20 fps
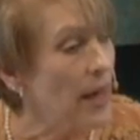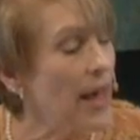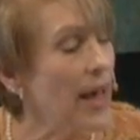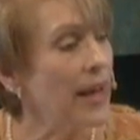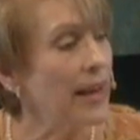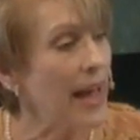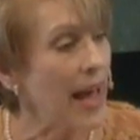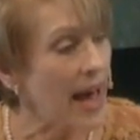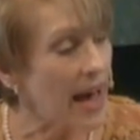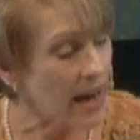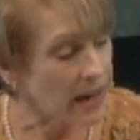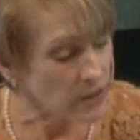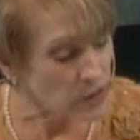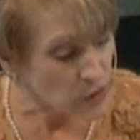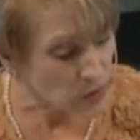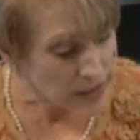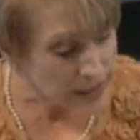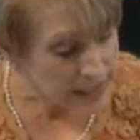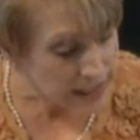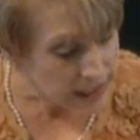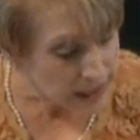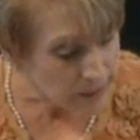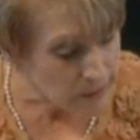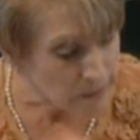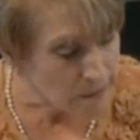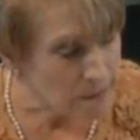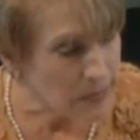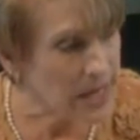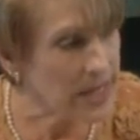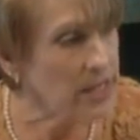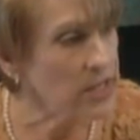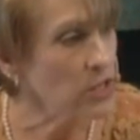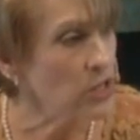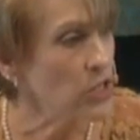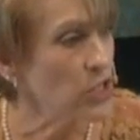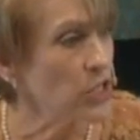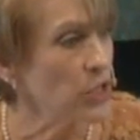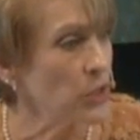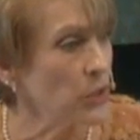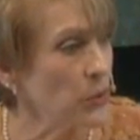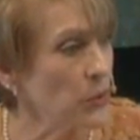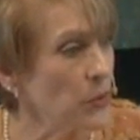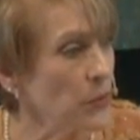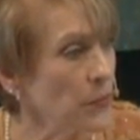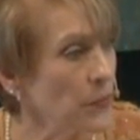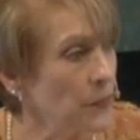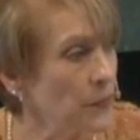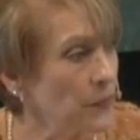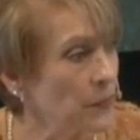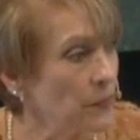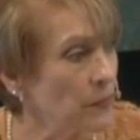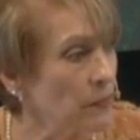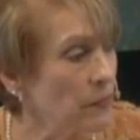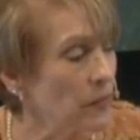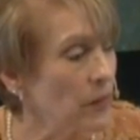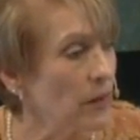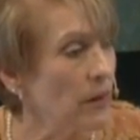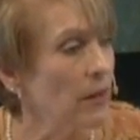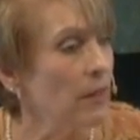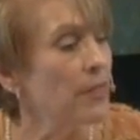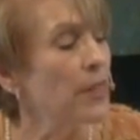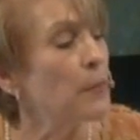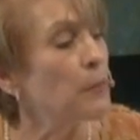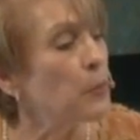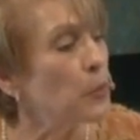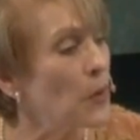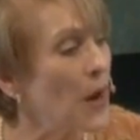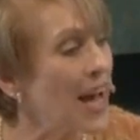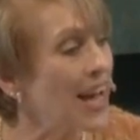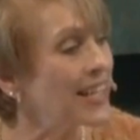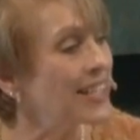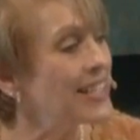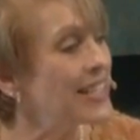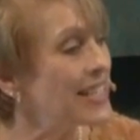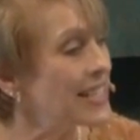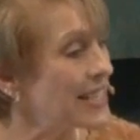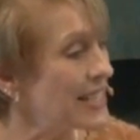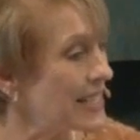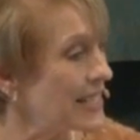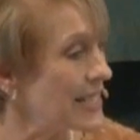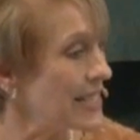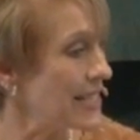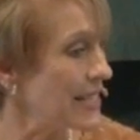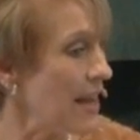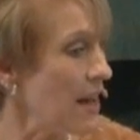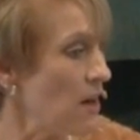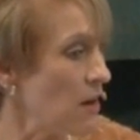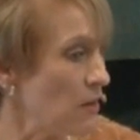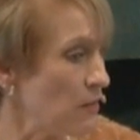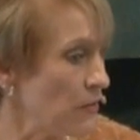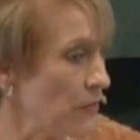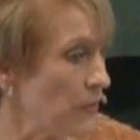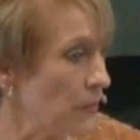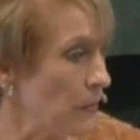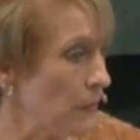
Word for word: and actually commit to the practice itself,